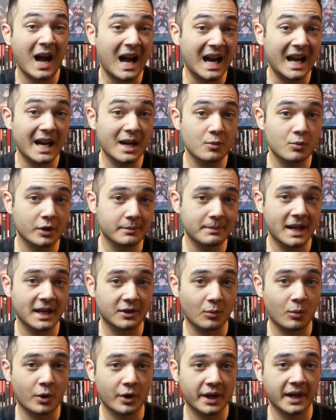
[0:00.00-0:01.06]
I would make
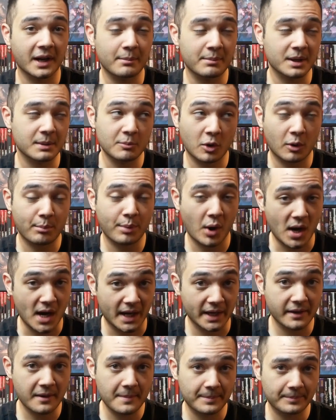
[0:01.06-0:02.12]
the wording a bit more
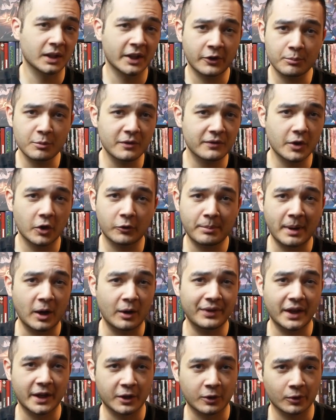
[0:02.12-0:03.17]
broad. Let's move those
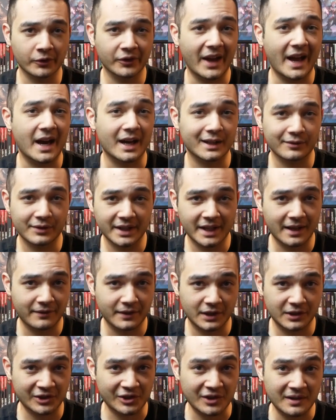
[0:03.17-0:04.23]
parentheticals out of the
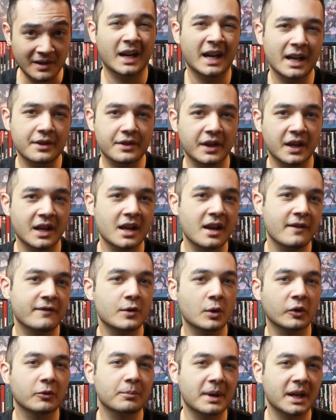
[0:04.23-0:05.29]
definition. I think if
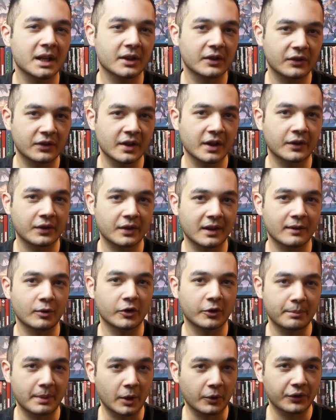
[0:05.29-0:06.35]
you're spending a 6th level
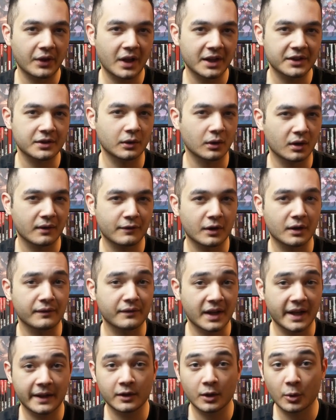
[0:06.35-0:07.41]
spell slot to look for a
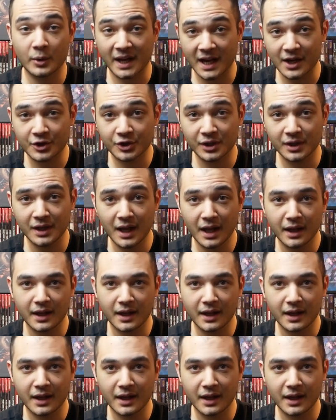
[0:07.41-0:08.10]
vague location,